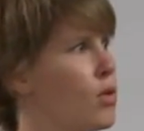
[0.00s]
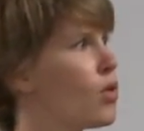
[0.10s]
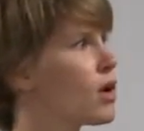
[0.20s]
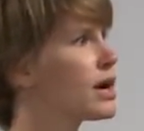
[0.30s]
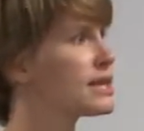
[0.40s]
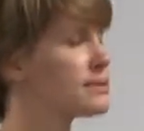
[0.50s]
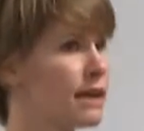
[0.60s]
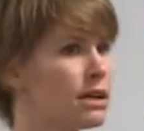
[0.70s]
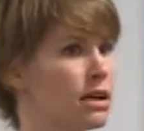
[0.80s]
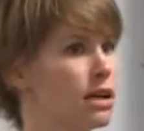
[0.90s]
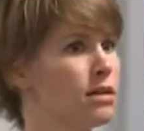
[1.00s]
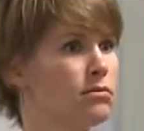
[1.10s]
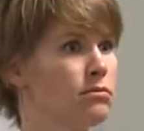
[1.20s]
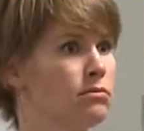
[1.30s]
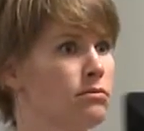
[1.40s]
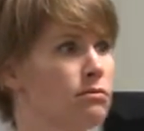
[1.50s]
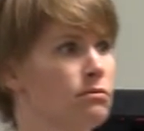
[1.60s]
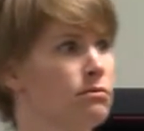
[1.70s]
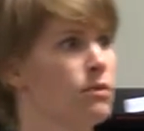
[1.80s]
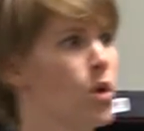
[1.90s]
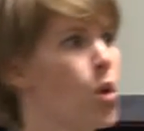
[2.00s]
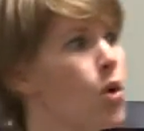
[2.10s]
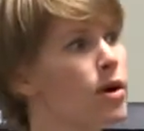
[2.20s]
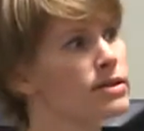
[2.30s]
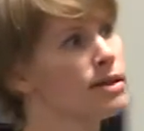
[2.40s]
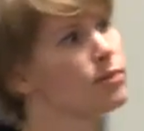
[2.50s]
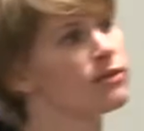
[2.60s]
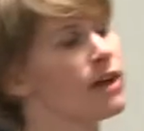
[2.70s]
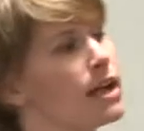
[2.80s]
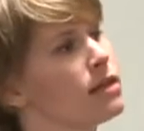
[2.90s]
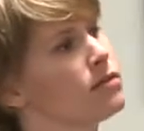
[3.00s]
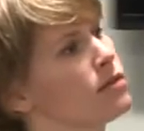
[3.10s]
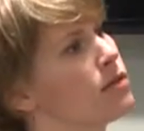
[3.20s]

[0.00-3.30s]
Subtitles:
or expand on it, or simplify it,